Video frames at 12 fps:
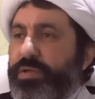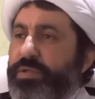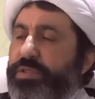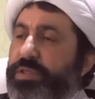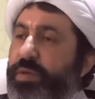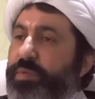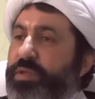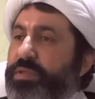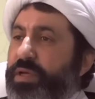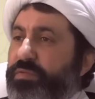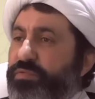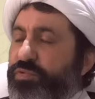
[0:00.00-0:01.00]
cement
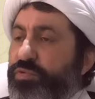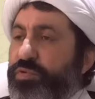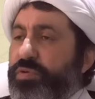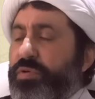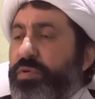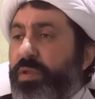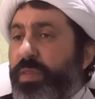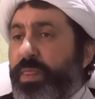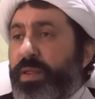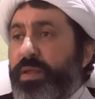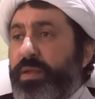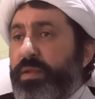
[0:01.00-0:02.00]
and wood,
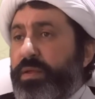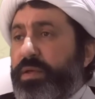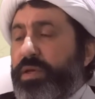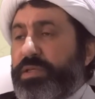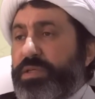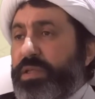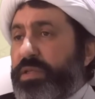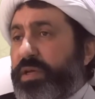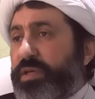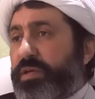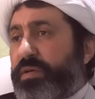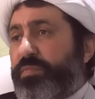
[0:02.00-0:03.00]
is not
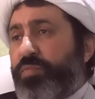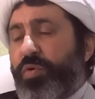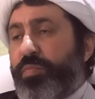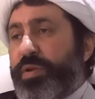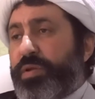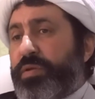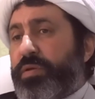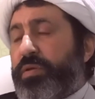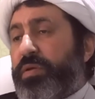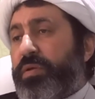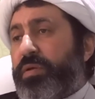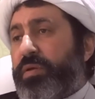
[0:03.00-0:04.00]
like mu'min.
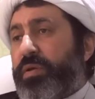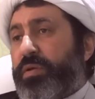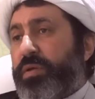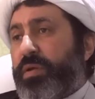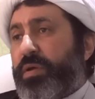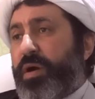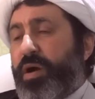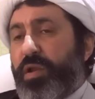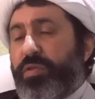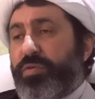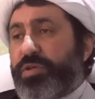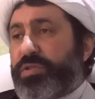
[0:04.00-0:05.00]

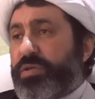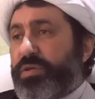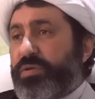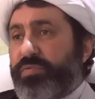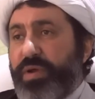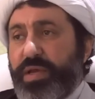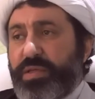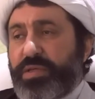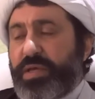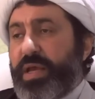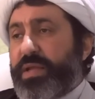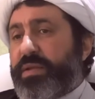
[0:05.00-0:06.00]
Although it's great
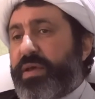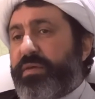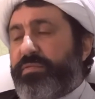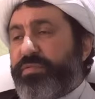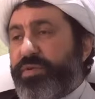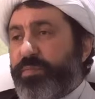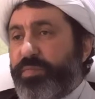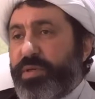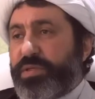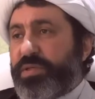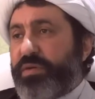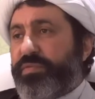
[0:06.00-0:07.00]
and every
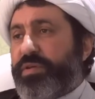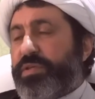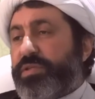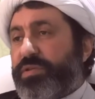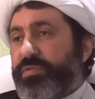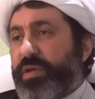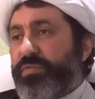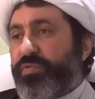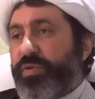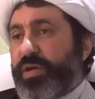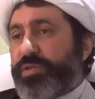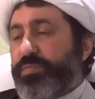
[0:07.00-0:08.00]
piece of it is great
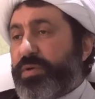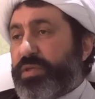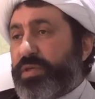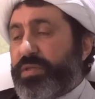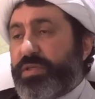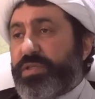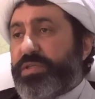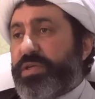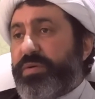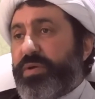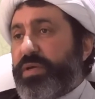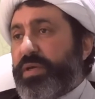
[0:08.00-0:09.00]
for us, but this is
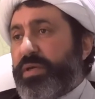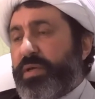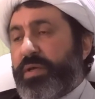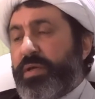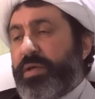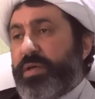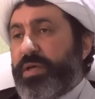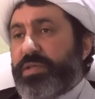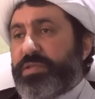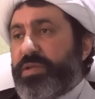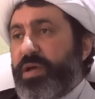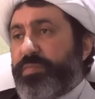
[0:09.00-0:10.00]
the way
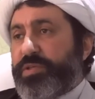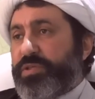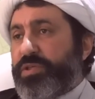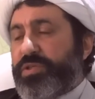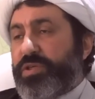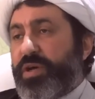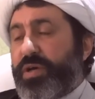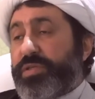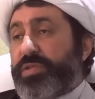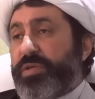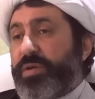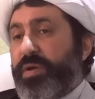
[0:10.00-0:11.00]
Islam is teaching
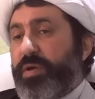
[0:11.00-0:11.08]
us